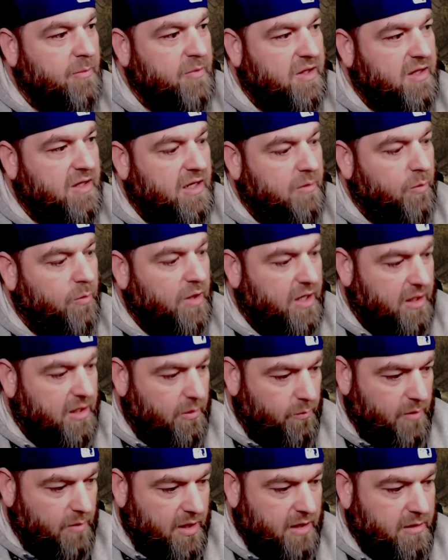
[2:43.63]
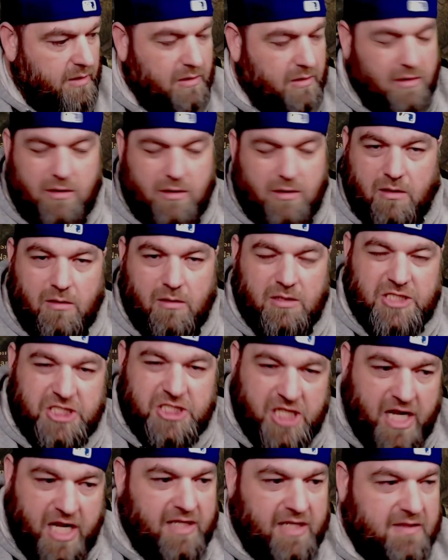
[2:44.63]
then we're gonna run
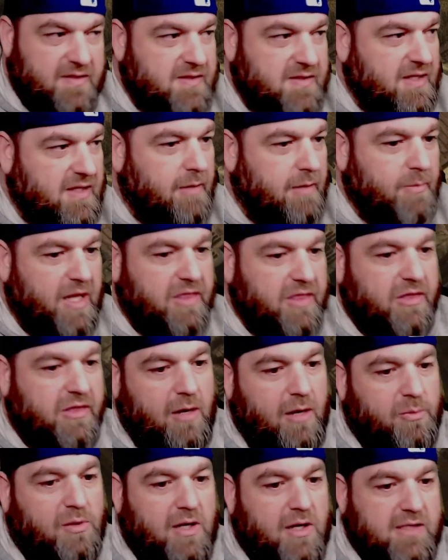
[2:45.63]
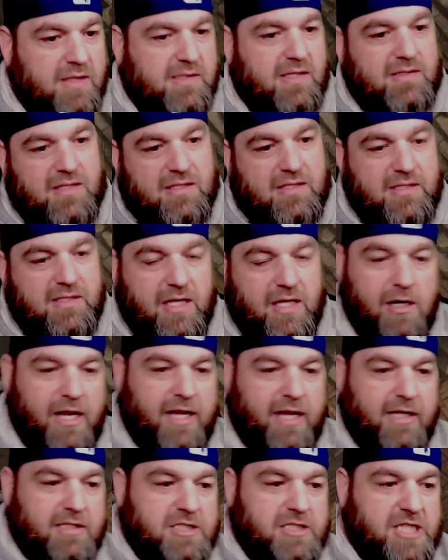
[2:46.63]
chains, and my thought process is here,
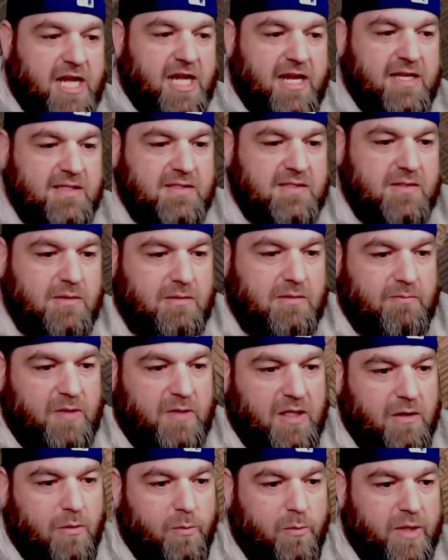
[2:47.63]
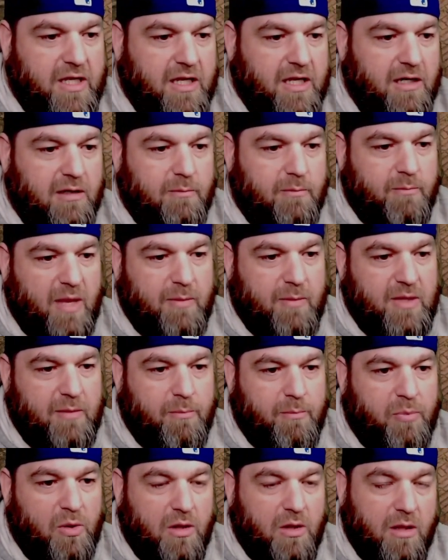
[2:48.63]
hey, chains, we can maybe
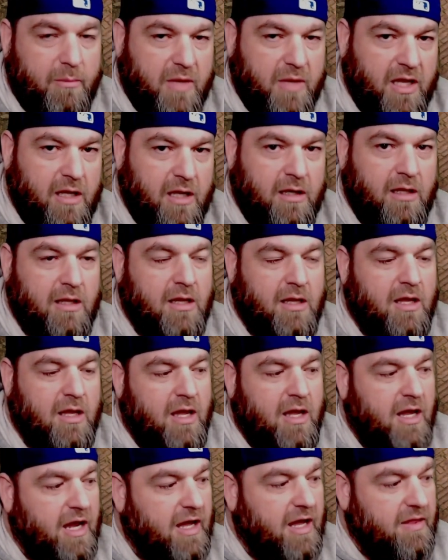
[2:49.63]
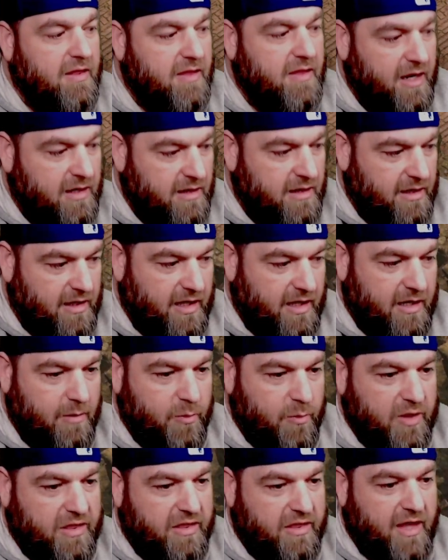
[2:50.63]
pull them in and then hit them
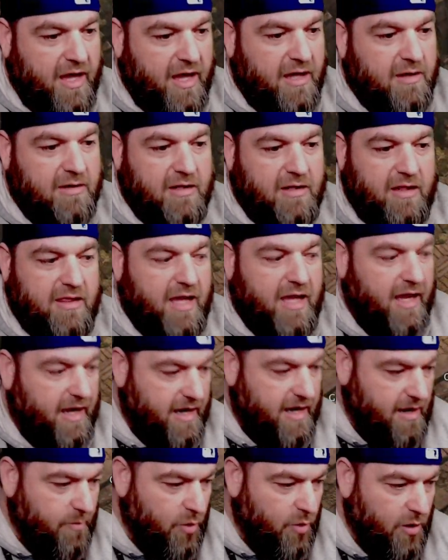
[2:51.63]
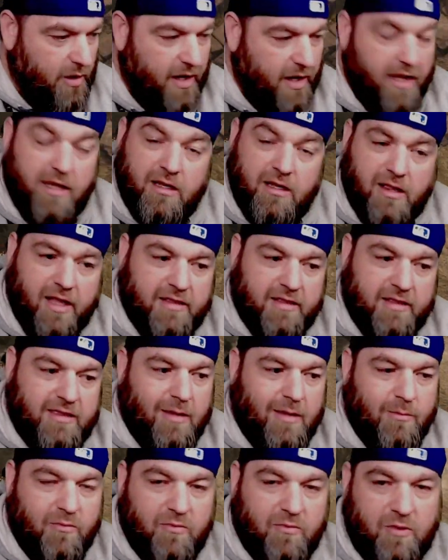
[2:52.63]
with that hammer and let
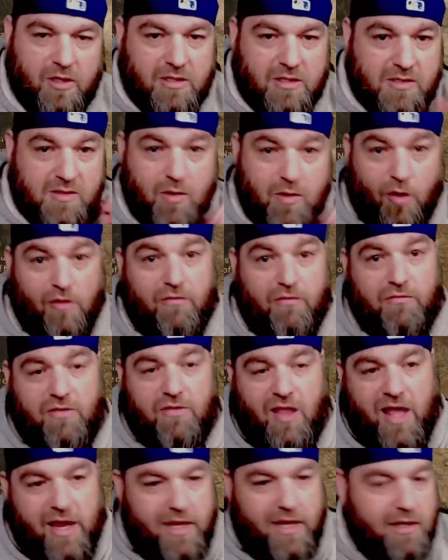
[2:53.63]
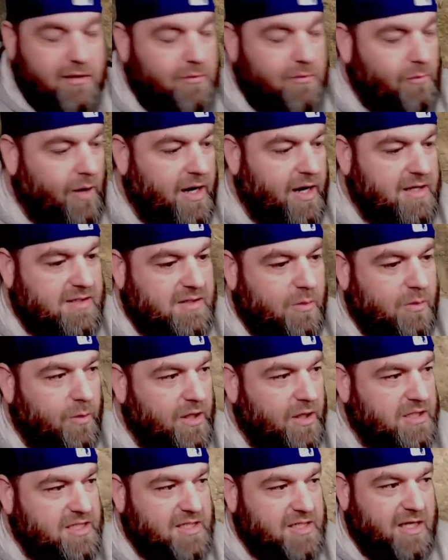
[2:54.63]
them start flying, right? So
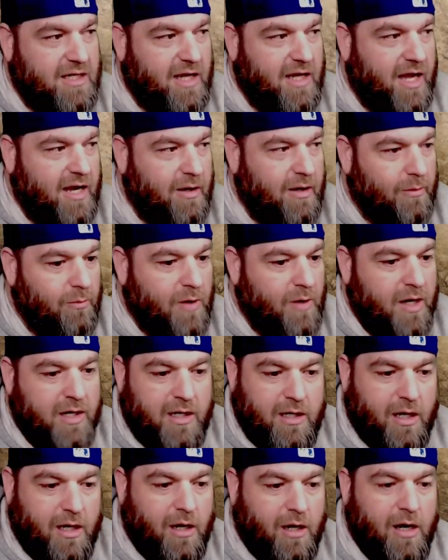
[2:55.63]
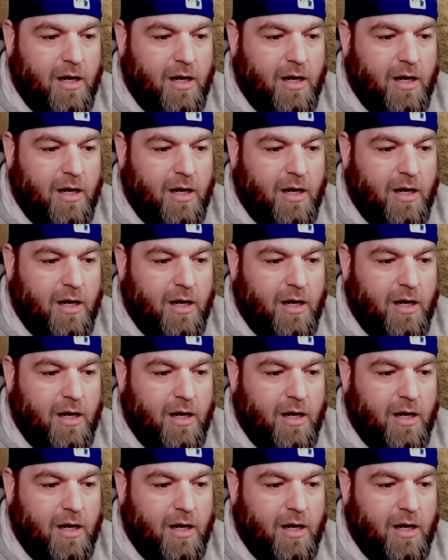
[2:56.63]
we're just going to kind of run in here.